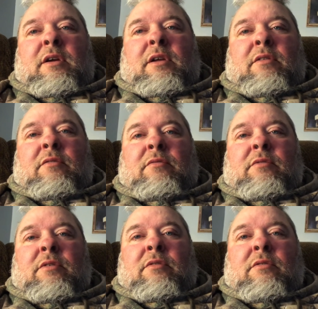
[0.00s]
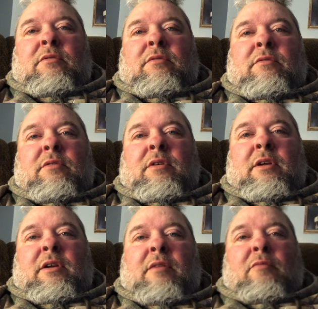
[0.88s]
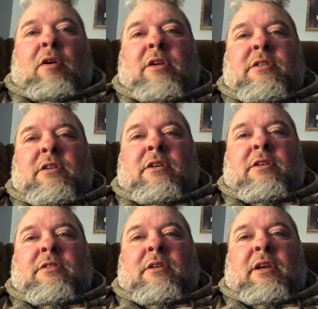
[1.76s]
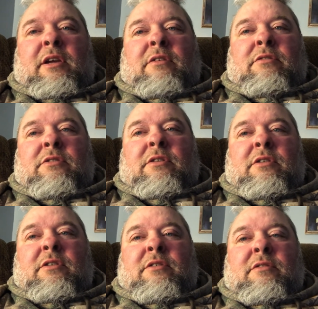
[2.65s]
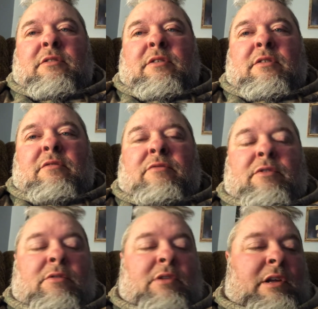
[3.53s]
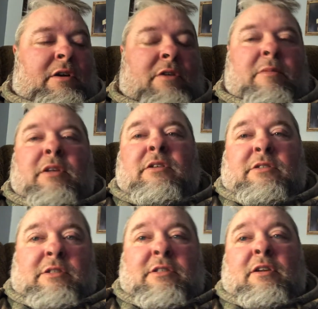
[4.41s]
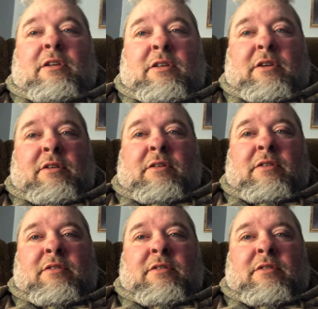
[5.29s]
I don't know. It rides nice, handles good. Fuel economy just is not there.